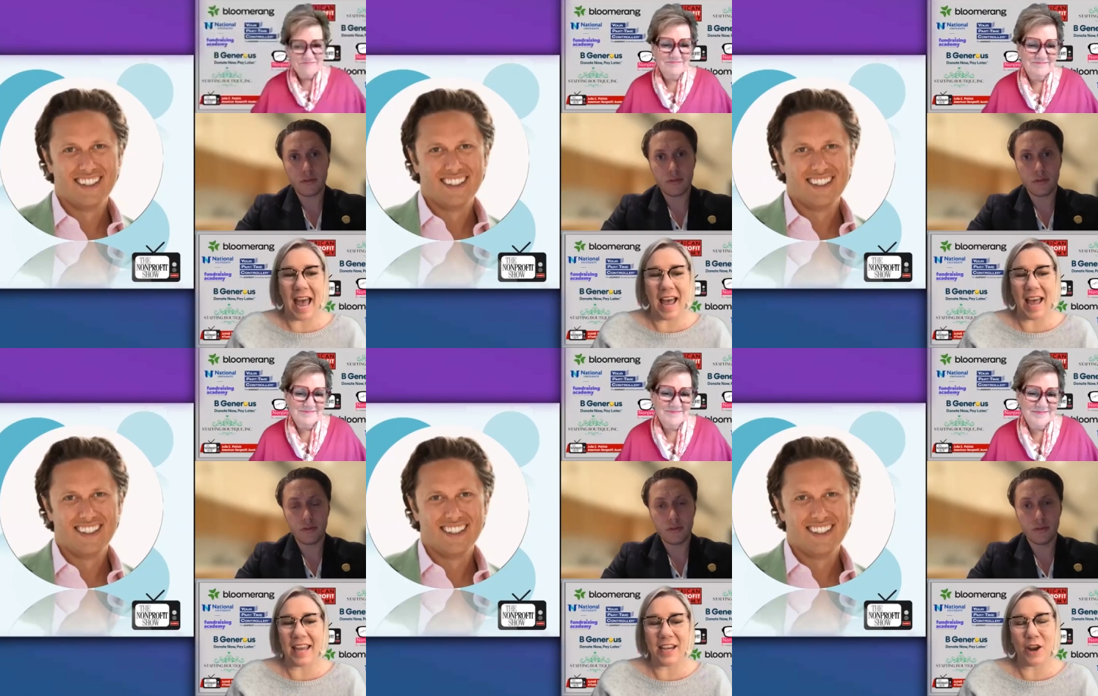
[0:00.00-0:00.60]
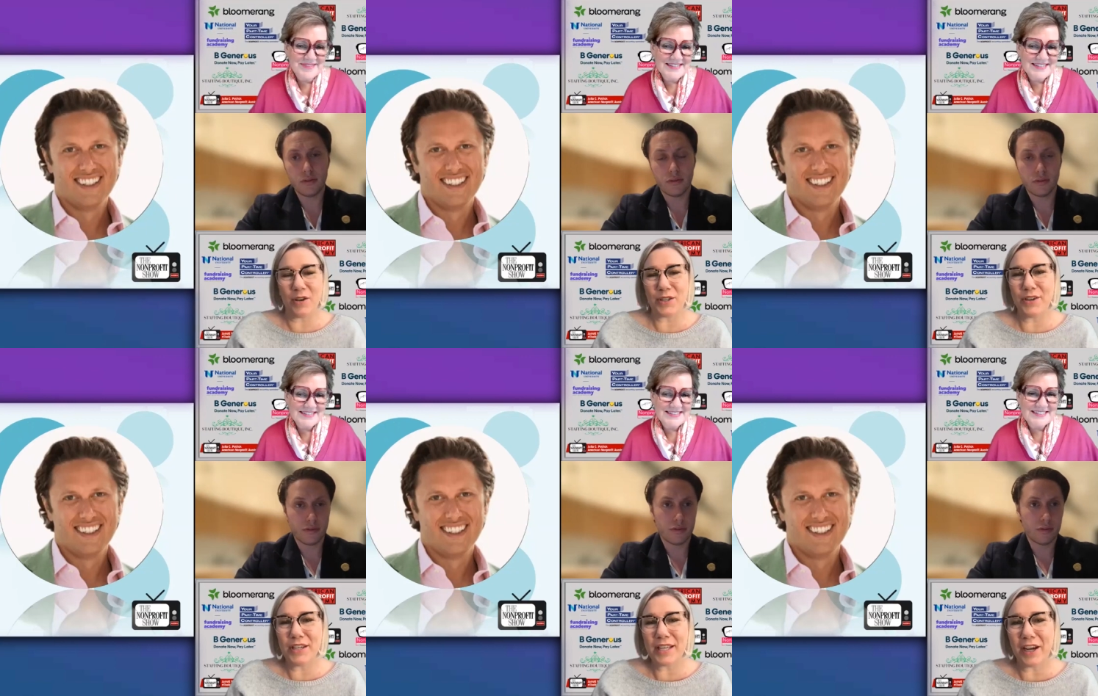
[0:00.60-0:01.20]
Speaker 1: I, you know, as soon
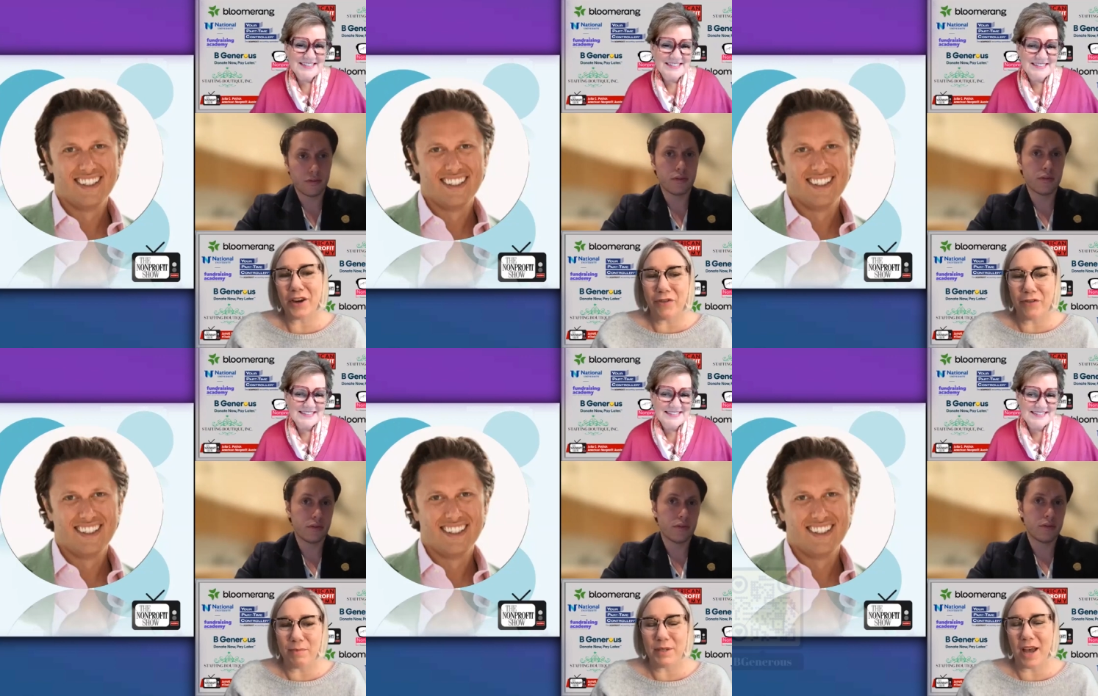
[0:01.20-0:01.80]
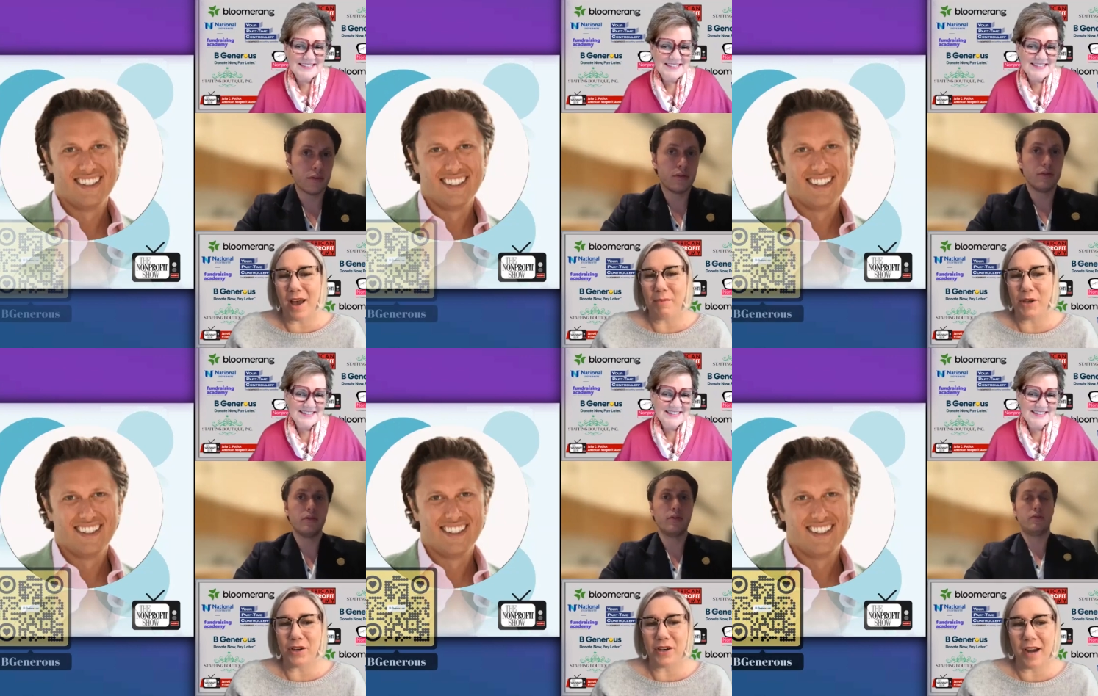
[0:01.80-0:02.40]
as I heard from Dom,
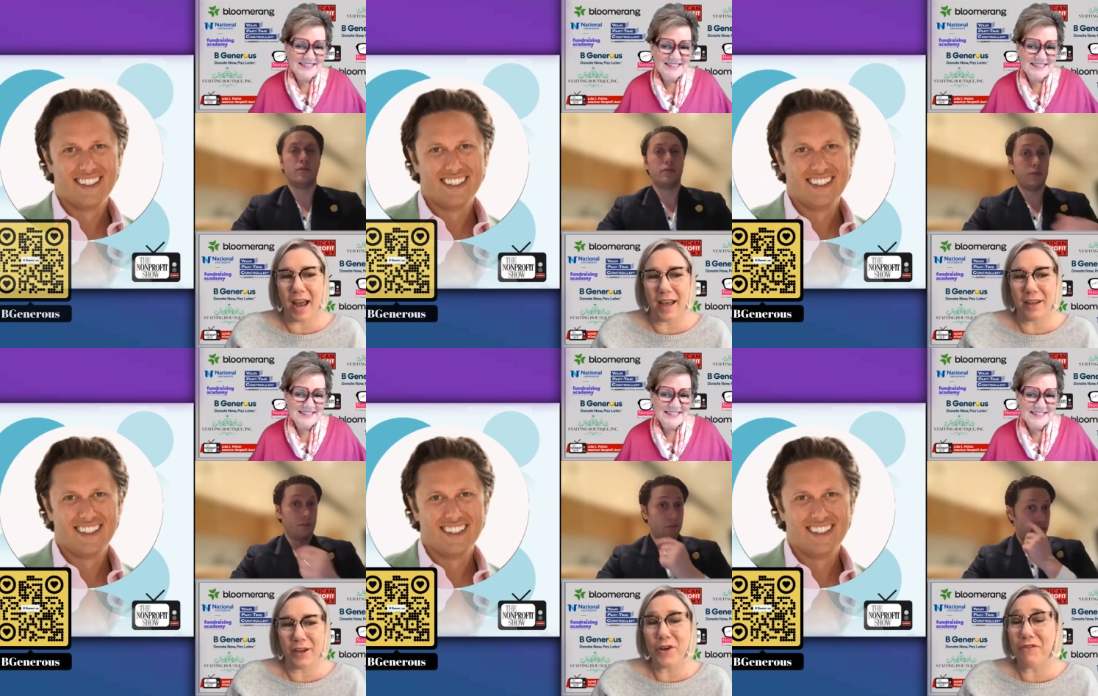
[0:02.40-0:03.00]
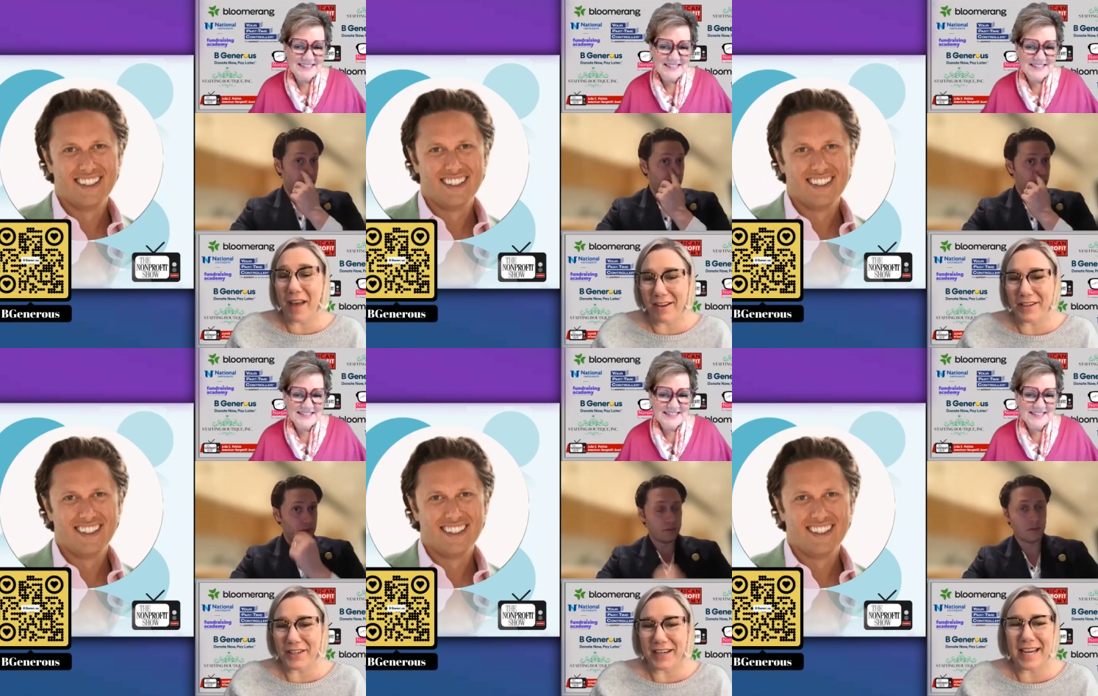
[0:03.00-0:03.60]
your uh,
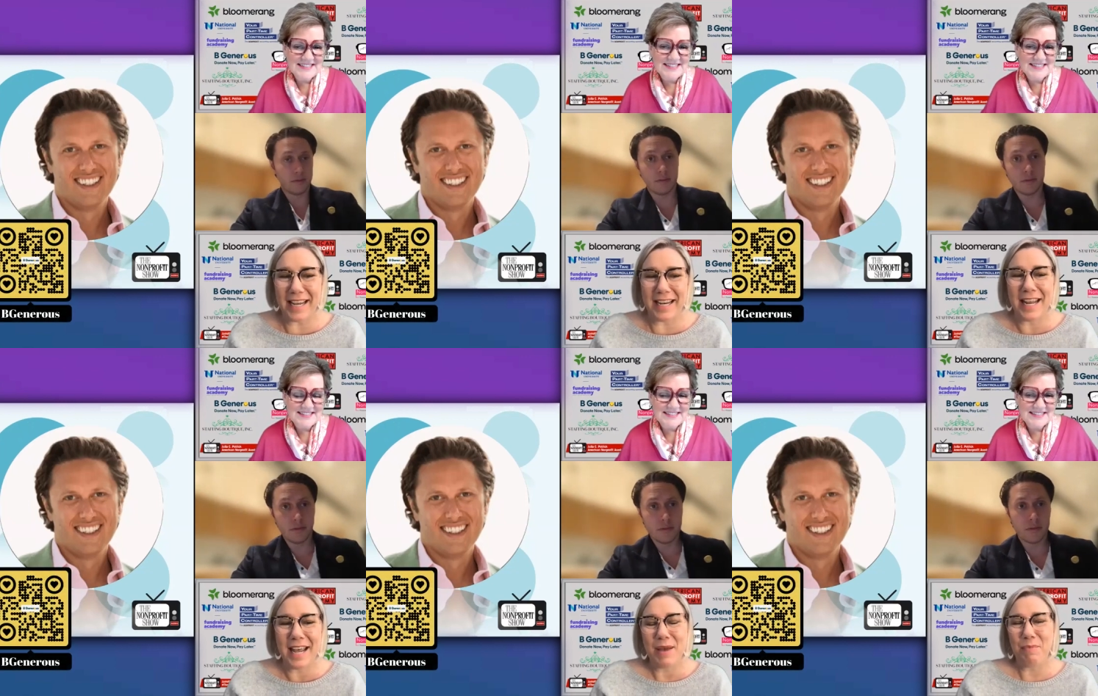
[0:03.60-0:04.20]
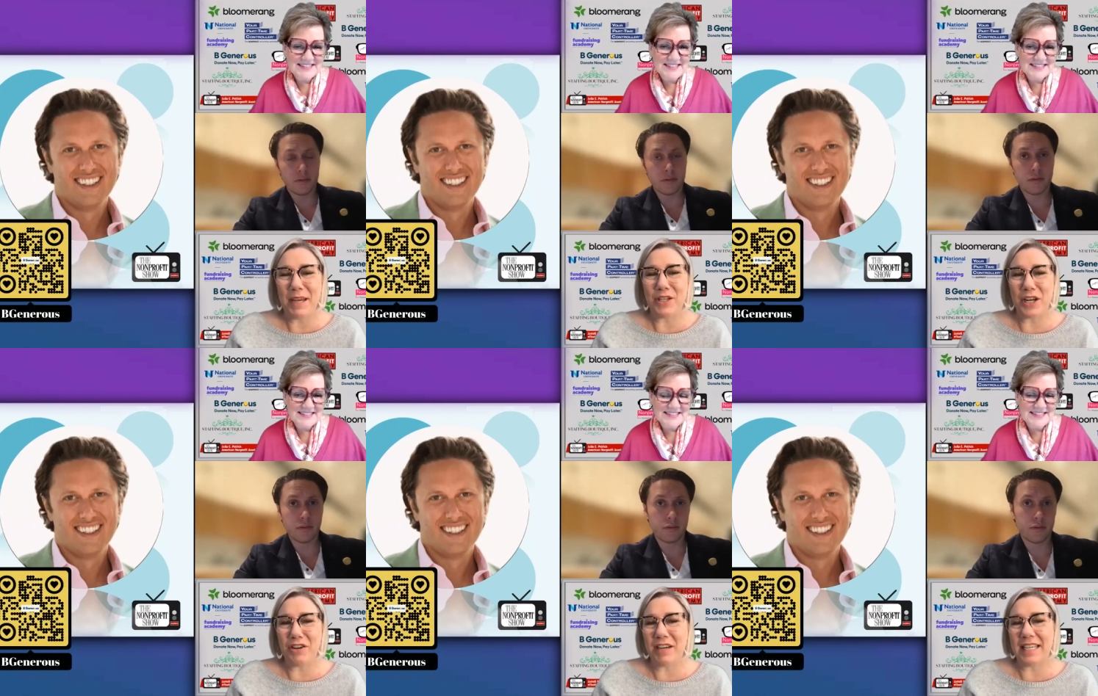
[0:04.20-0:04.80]
co-founder in Be
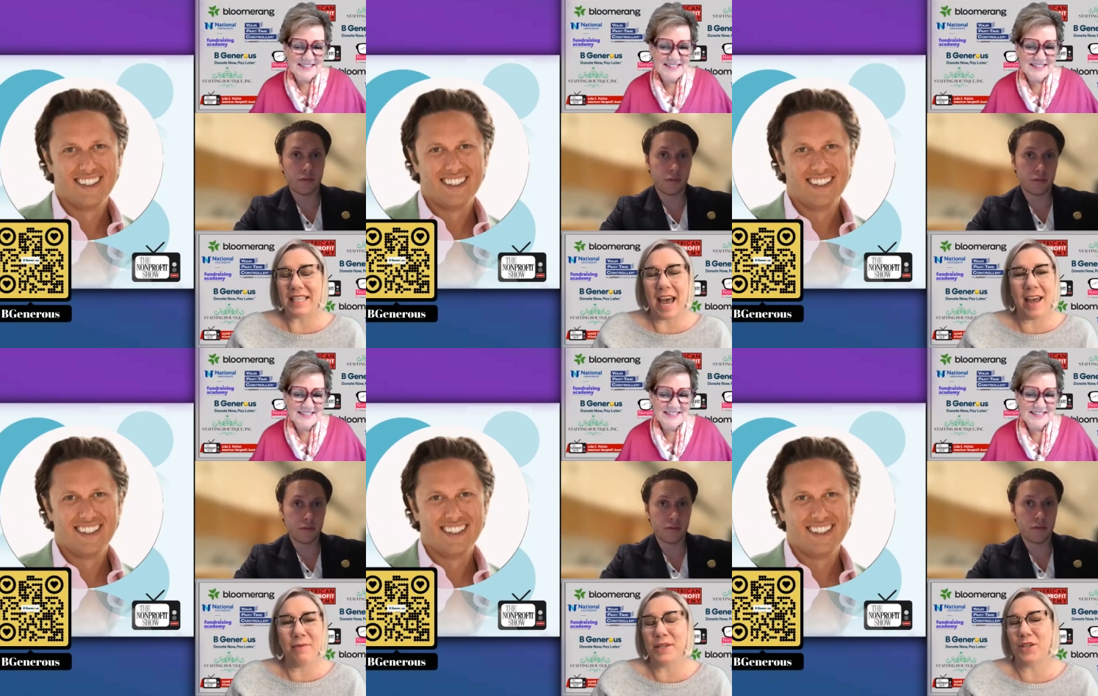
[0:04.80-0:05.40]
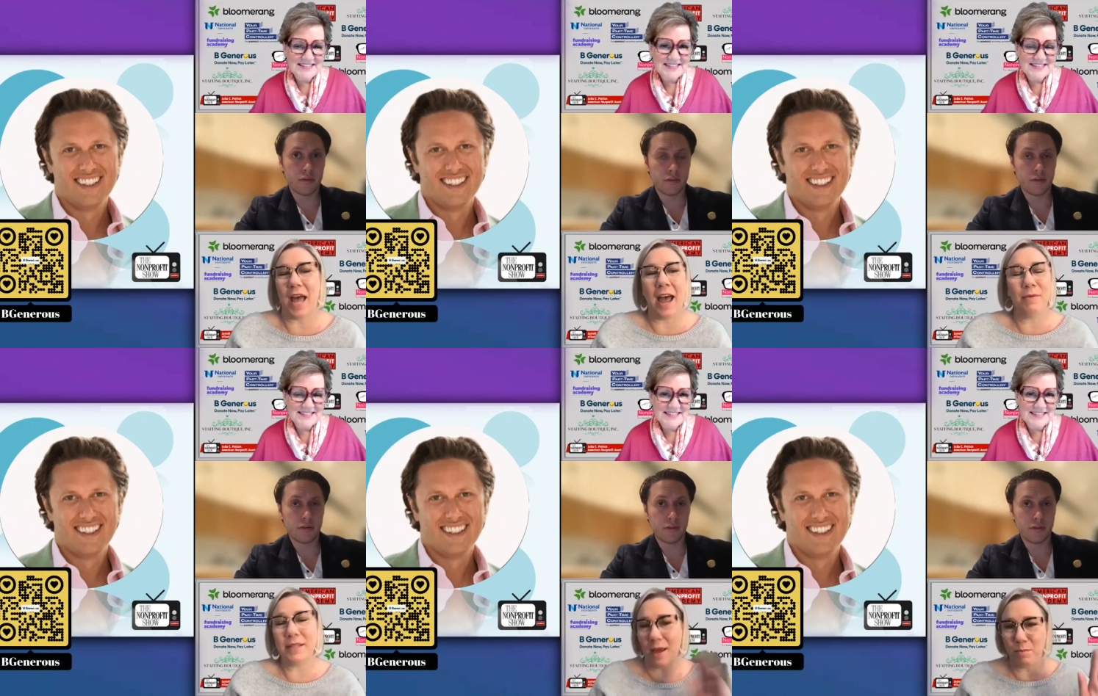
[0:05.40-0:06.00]
Generous, I was I
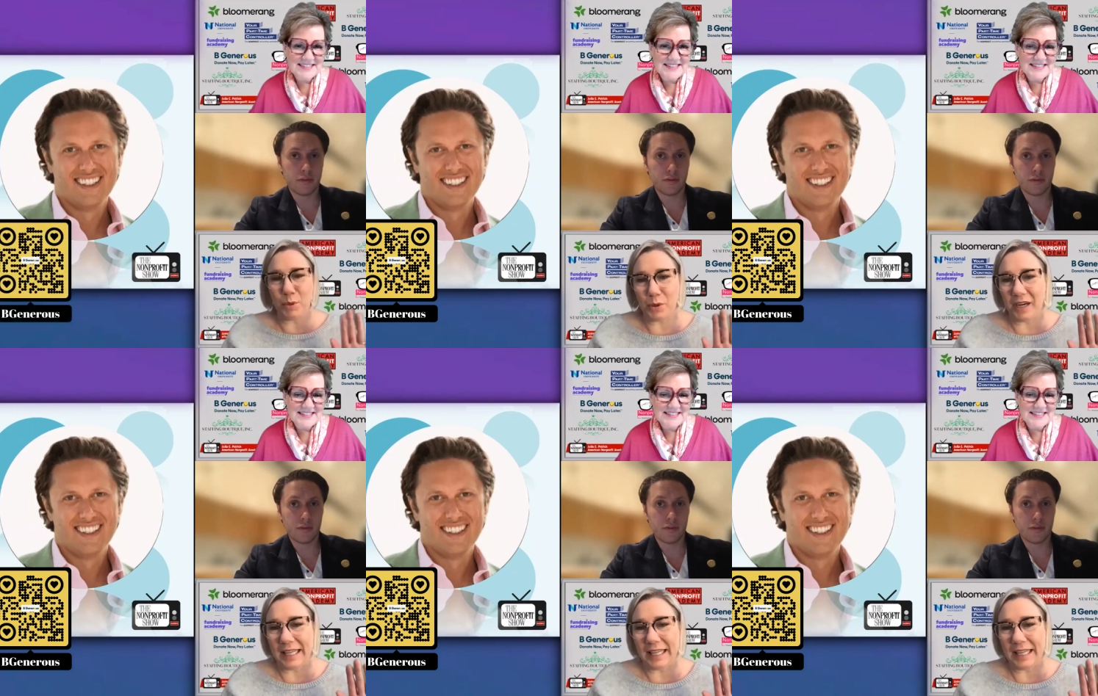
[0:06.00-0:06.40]
was on board.